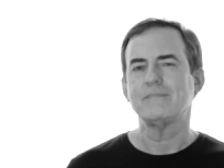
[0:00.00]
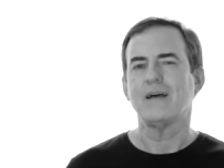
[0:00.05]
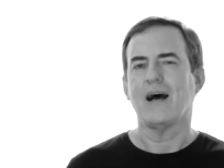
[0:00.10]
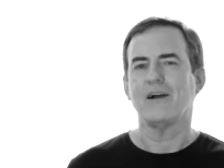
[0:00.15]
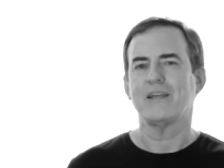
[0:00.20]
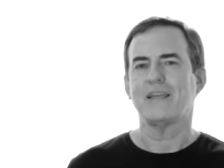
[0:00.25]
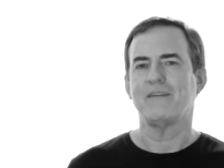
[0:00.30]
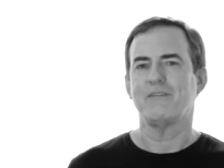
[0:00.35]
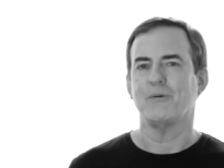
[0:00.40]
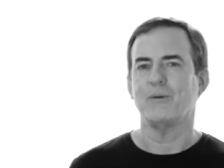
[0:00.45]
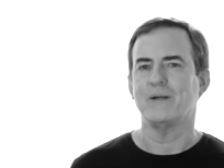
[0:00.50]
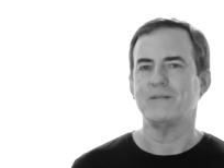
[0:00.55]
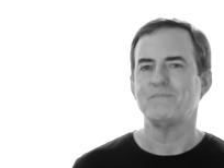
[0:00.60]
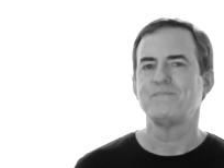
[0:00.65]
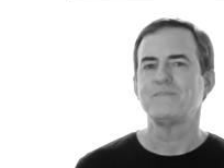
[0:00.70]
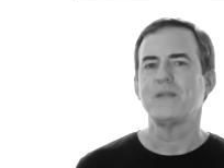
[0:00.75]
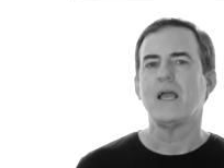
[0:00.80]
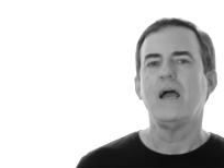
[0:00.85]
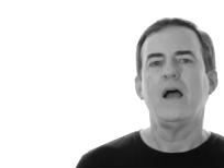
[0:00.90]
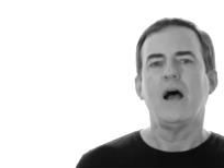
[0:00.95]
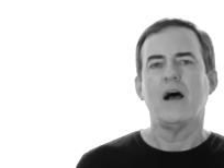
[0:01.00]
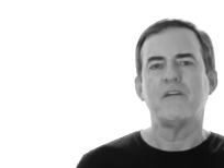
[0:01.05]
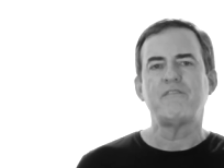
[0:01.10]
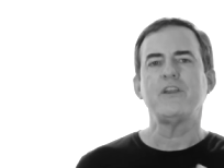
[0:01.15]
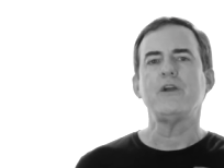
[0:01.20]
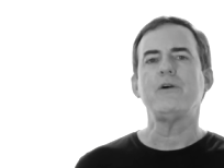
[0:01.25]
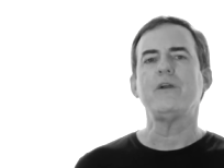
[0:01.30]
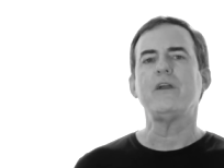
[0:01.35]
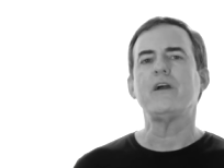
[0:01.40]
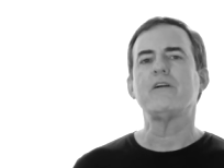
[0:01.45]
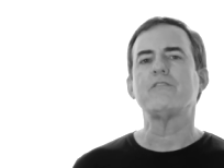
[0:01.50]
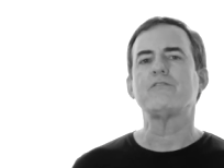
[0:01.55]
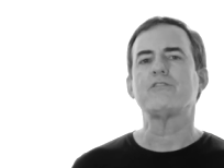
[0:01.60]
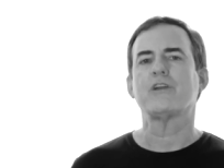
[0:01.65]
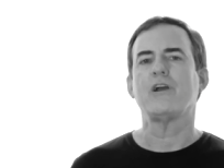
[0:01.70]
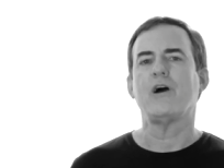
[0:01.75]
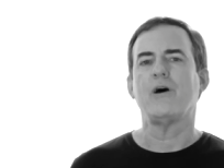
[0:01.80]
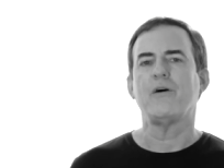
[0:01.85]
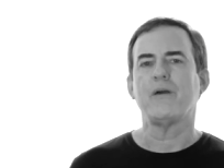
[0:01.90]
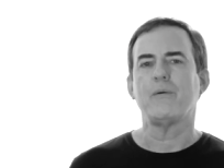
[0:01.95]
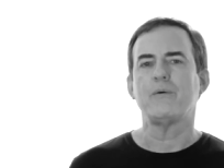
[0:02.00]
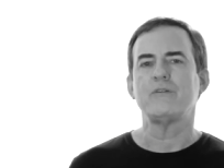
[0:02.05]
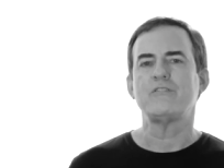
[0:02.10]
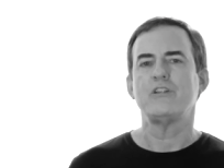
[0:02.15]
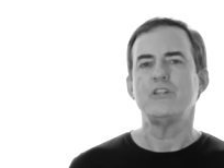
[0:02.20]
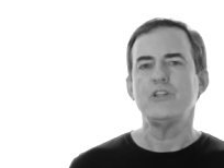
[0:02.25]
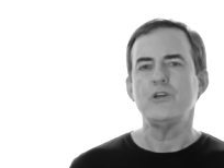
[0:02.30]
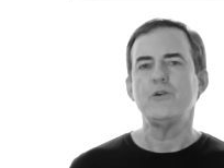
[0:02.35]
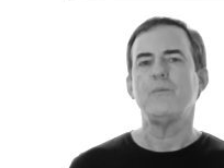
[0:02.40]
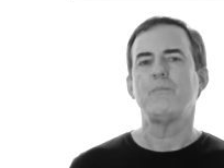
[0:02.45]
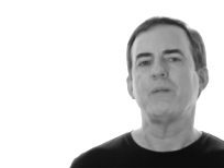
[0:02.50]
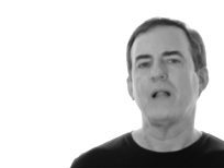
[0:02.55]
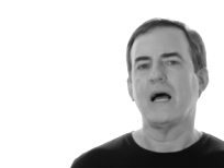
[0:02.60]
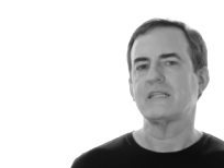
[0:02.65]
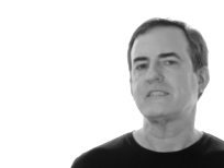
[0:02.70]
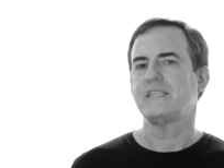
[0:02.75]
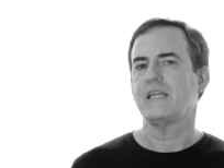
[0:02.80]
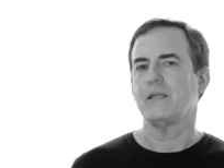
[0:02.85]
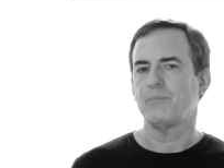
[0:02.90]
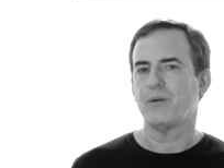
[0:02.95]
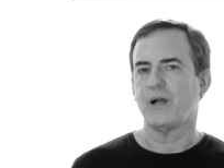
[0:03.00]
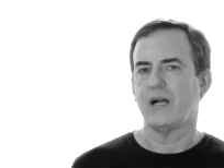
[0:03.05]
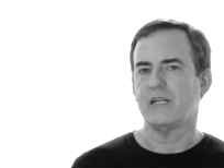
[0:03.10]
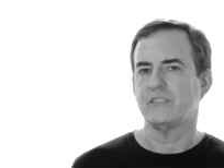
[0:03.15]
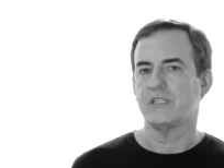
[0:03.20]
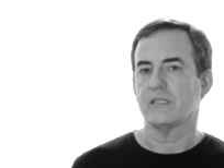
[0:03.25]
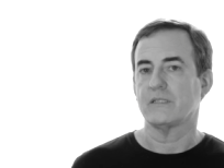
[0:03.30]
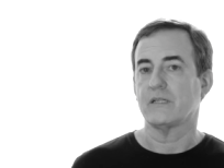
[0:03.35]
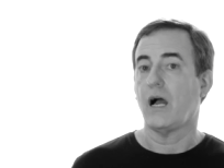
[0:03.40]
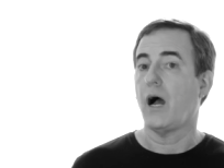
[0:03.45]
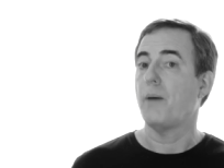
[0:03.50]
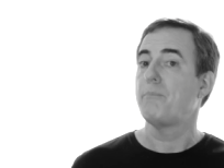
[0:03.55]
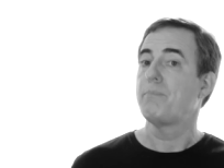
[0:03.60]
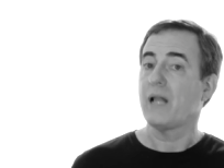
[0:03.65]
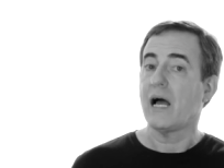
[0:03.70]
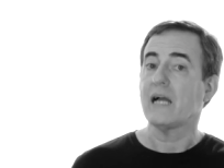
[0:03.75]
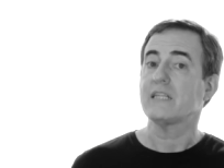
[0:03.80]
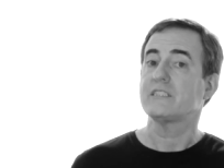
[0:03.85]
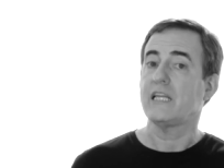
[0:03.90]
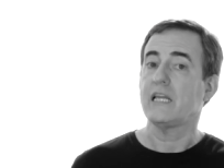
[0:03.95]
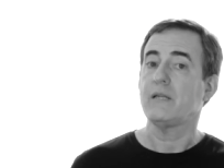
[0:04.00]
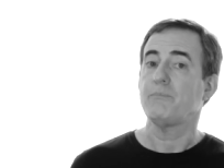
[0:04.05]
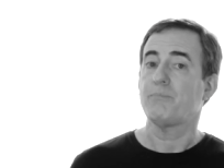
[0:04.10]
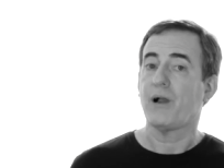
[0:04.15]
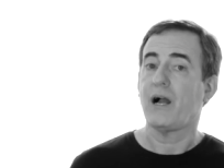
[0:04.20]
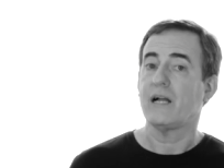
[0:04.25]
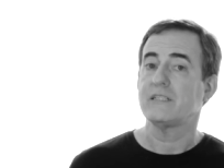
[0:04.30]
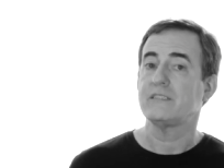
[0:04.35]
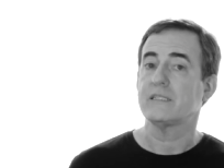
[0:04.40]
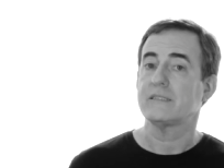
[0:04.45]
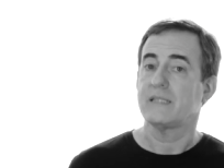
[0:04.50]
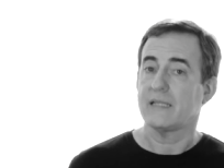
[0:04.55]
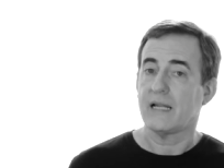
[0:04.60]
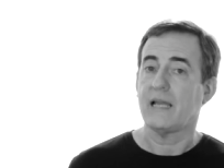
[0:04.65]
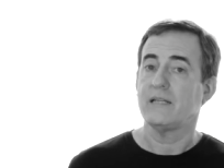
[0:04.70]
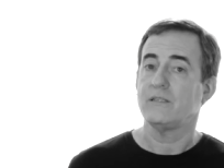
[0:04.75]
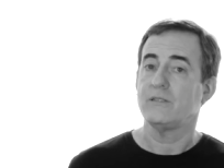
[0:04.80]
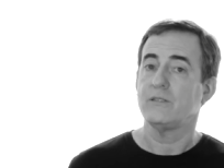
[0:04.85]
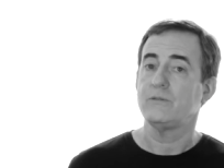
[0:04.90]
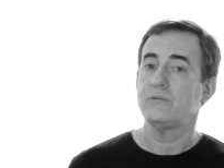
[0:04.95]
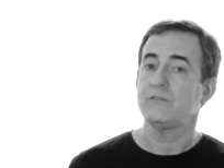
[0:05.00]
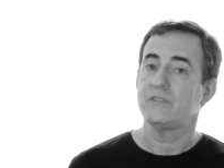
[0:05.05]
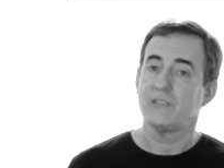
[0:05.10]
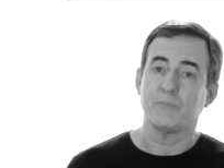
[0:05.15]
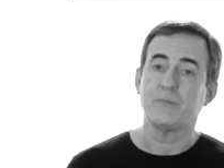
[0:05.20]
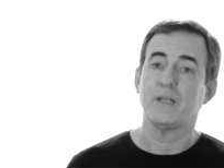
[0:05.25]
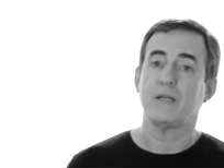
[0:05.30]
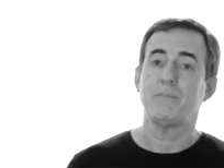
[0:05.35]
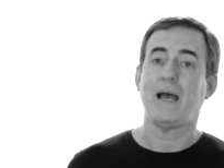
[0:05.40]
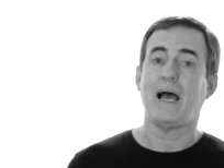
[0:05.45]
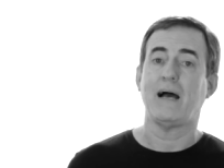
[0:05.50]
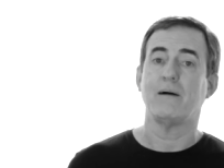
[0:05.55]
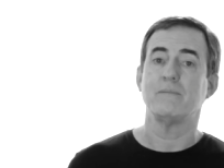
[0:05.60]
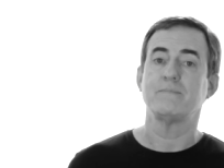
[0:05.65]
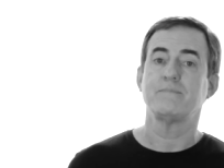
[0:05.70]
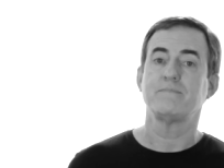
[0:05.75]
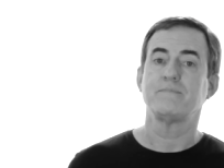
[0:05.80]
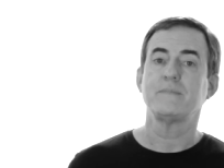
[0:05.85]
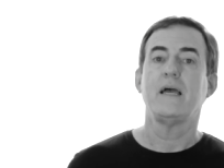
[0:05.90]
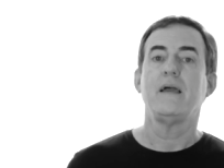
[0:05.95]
I'll give you one. A few years ago, there was a new blockchain project, that I knew something about.